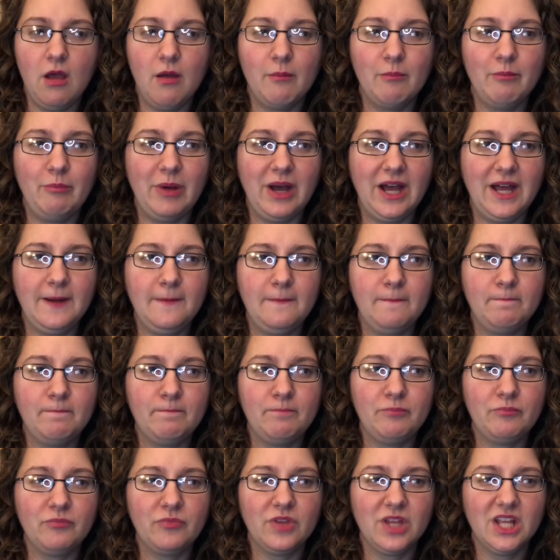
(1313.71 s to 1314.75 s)
but
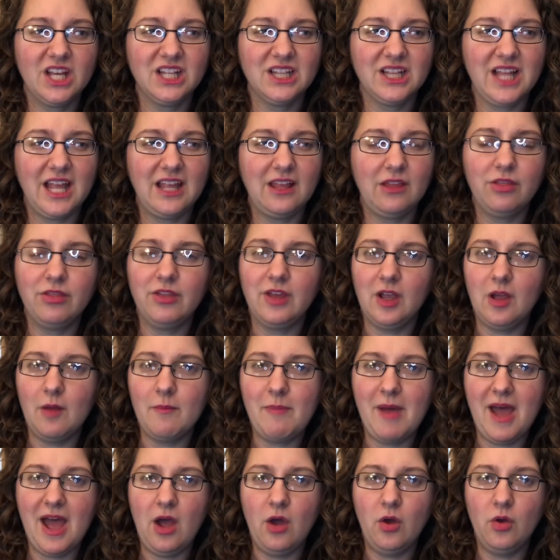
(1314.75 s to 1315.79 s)
like think
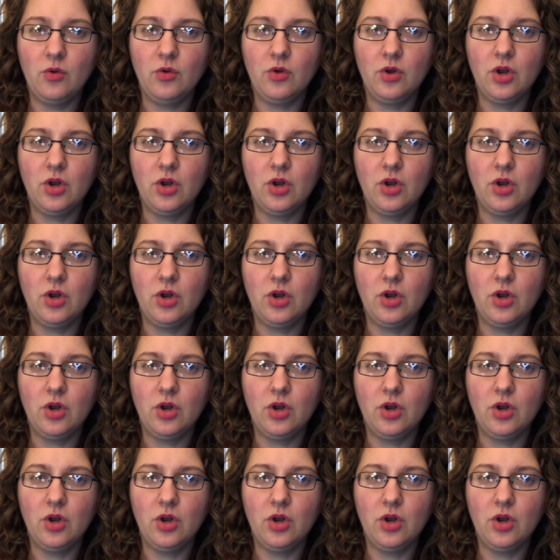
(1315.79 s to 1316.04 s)
about,